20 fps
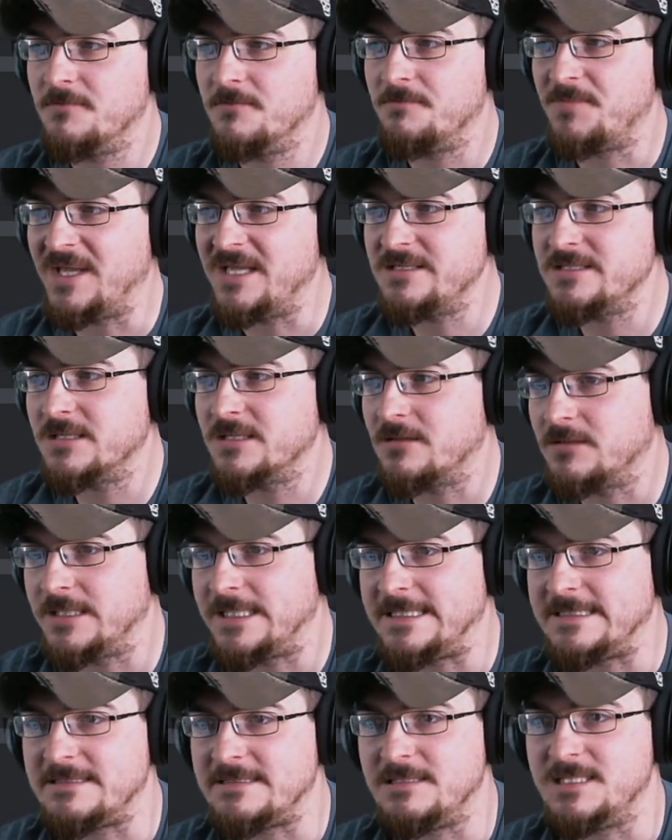
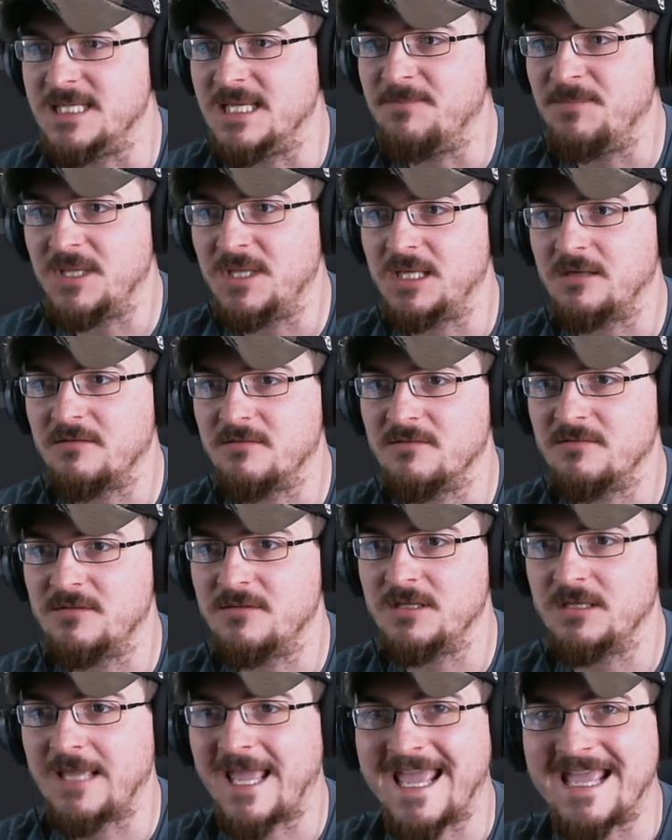basically dimming
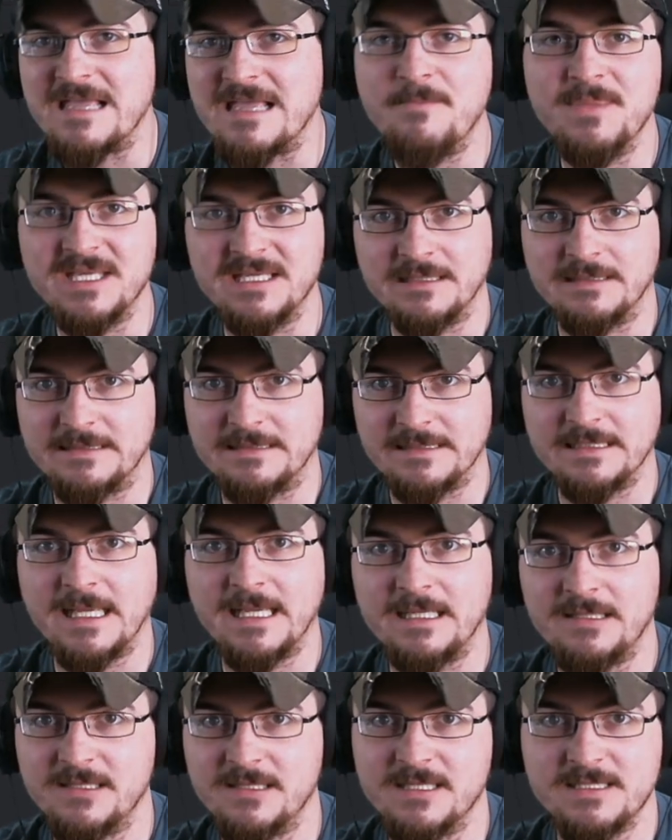the ambient
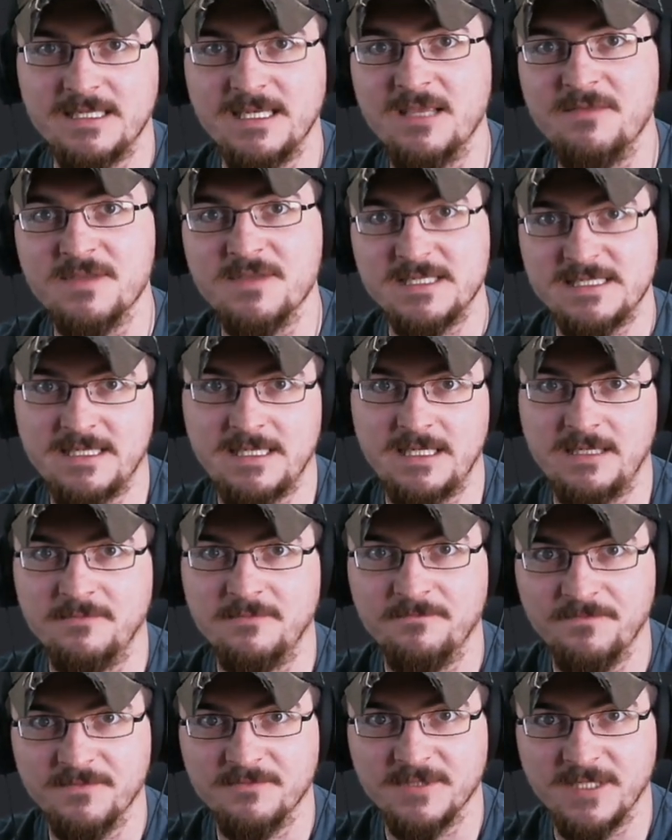light that's in the scene,
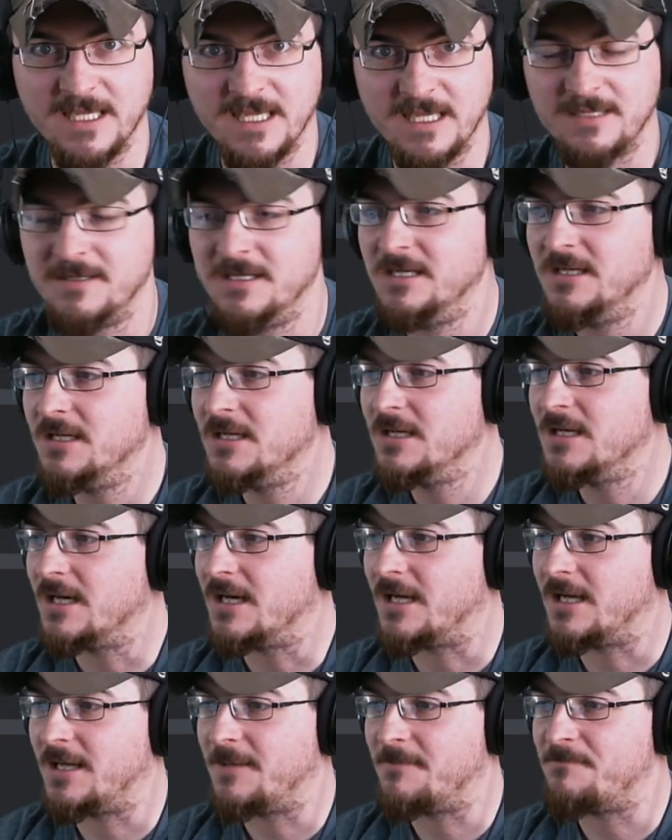okay?
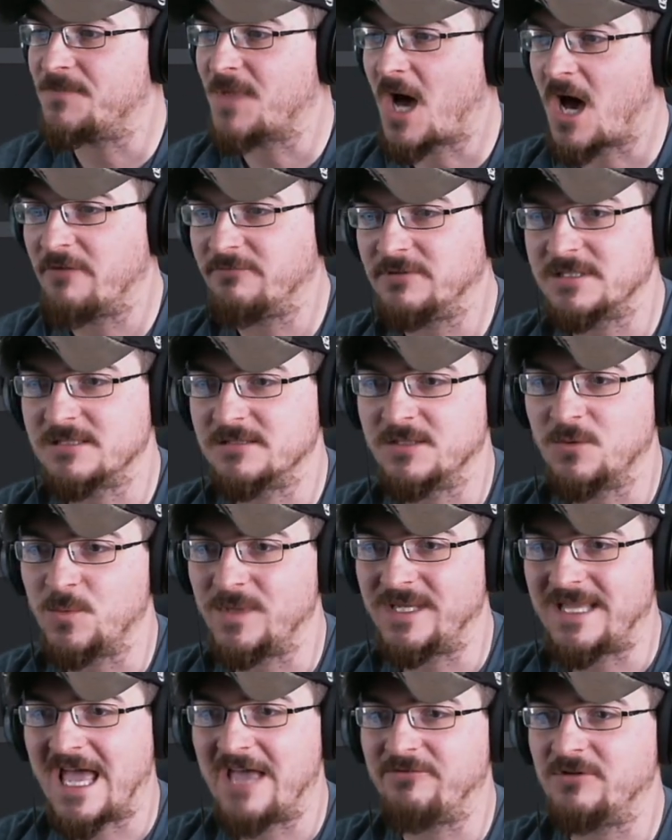Um, obviously,
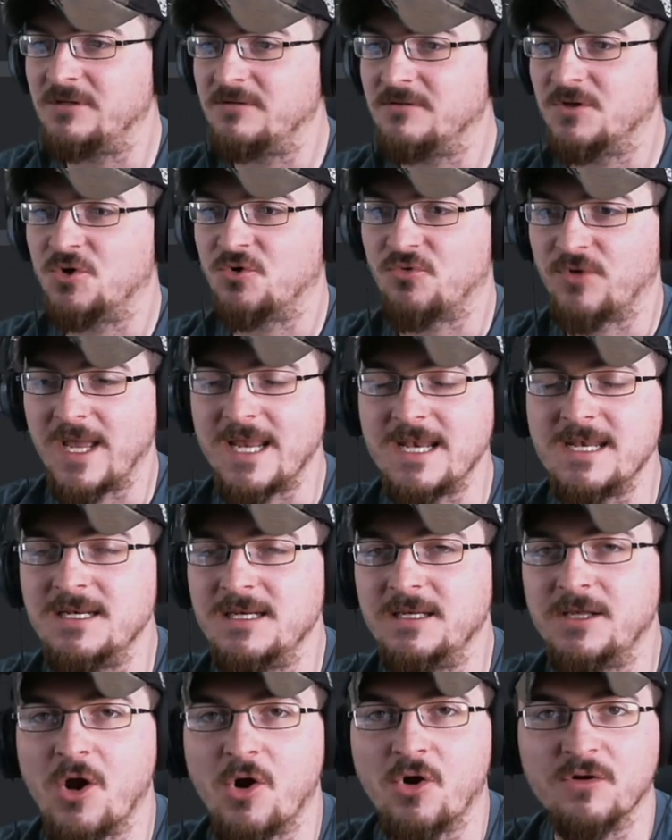we haven't created
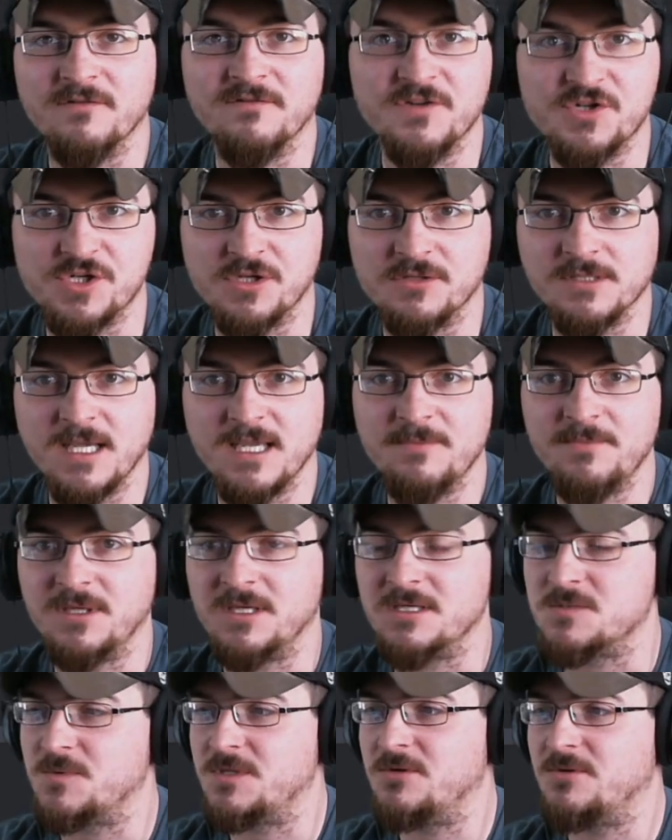any artificial light
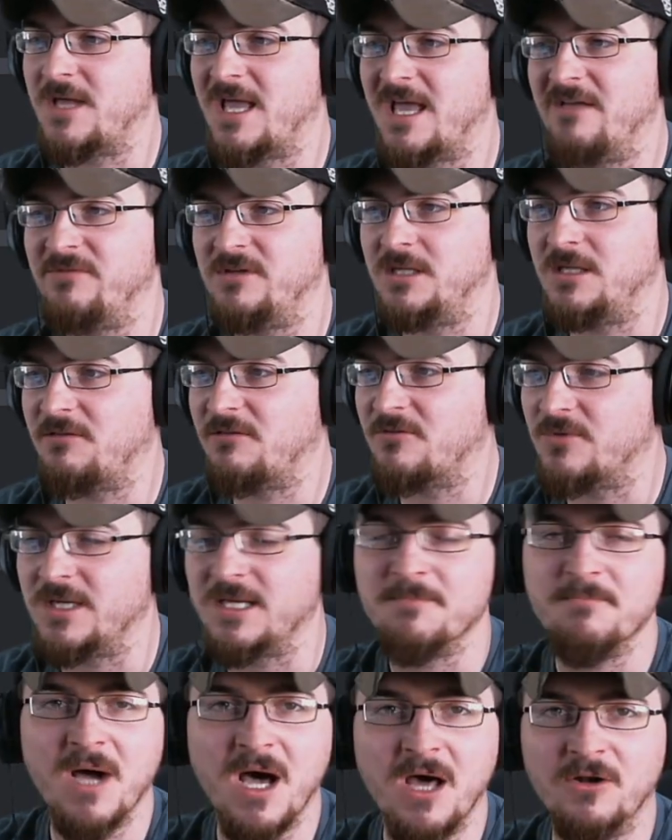because we don't have any three
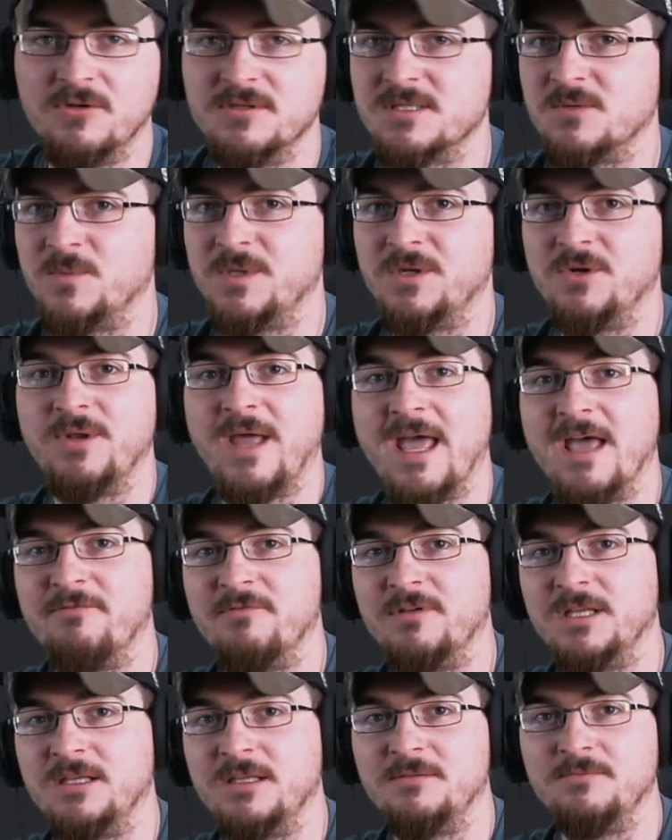D models and we don't have
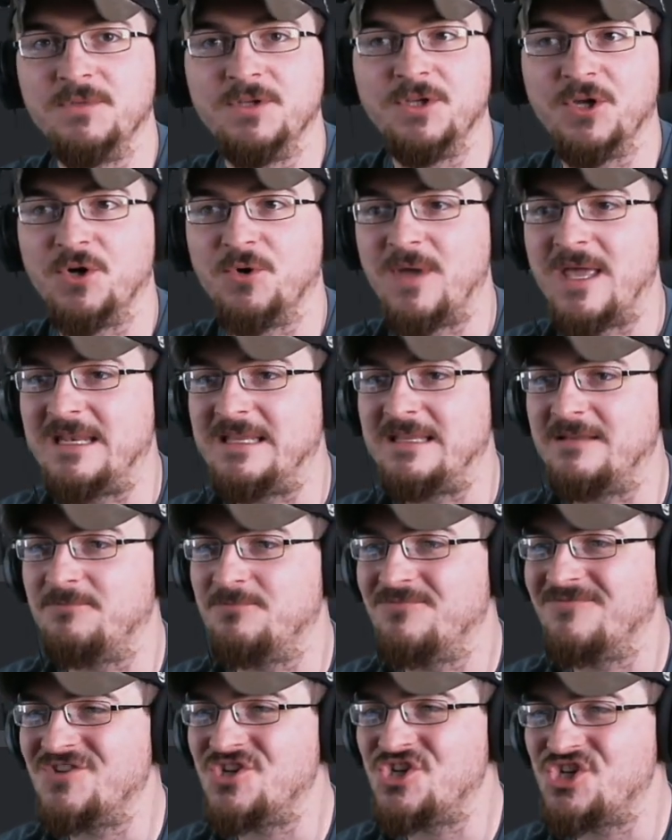any, you know, any
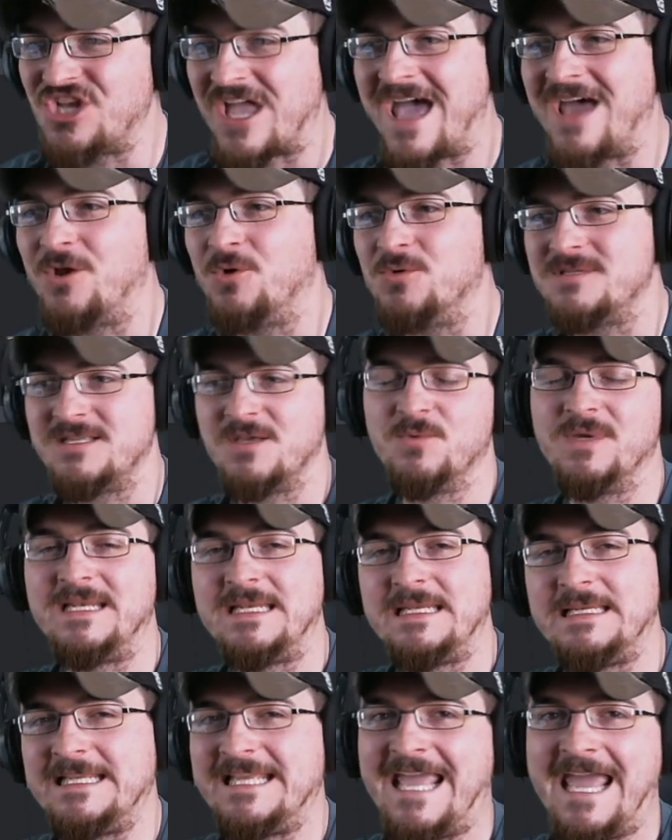shadows that we
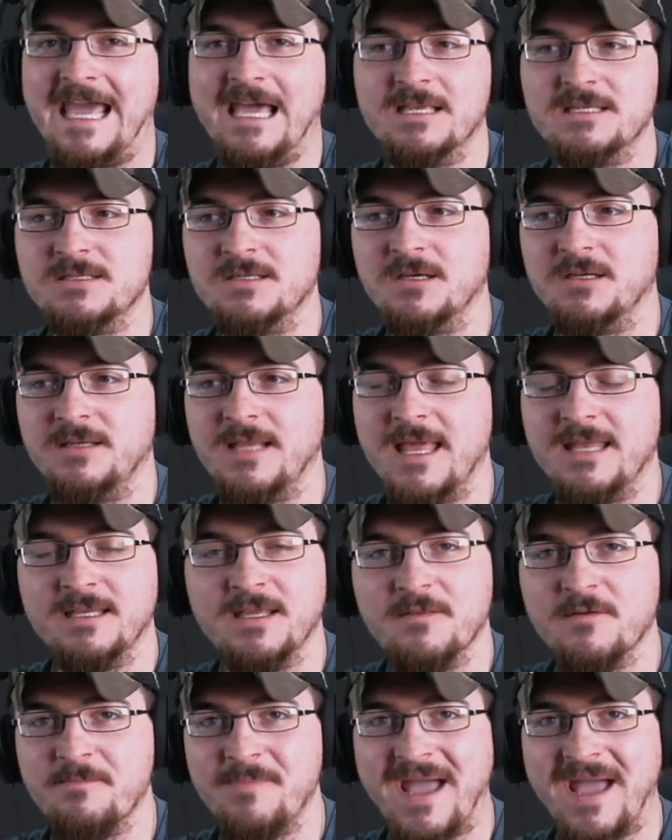need to cast on any
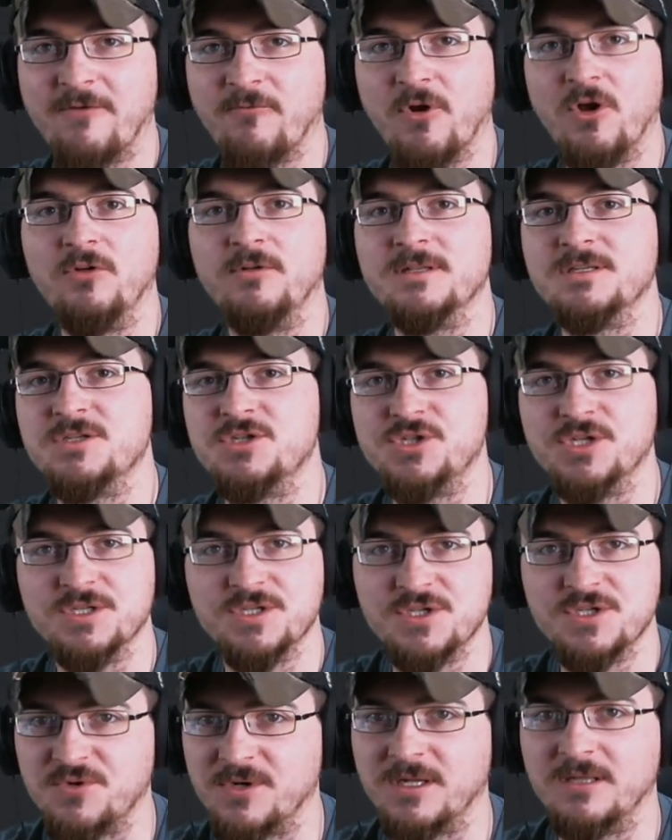of the background. It's
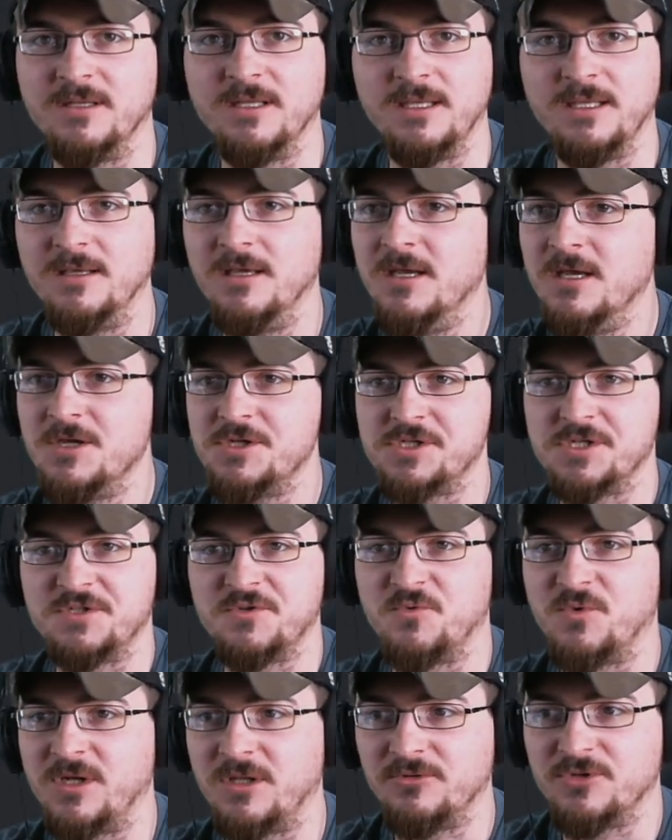just strictly just
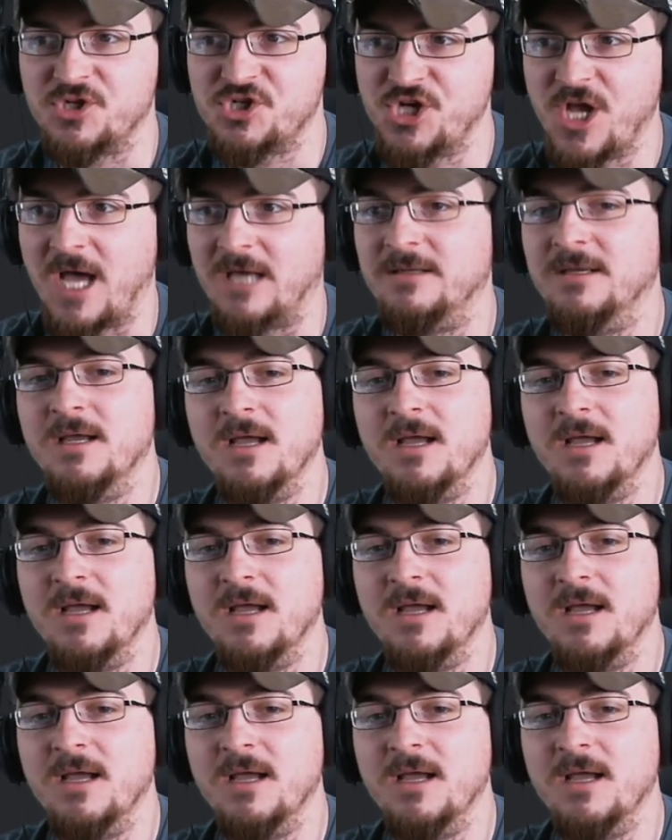a regular shot.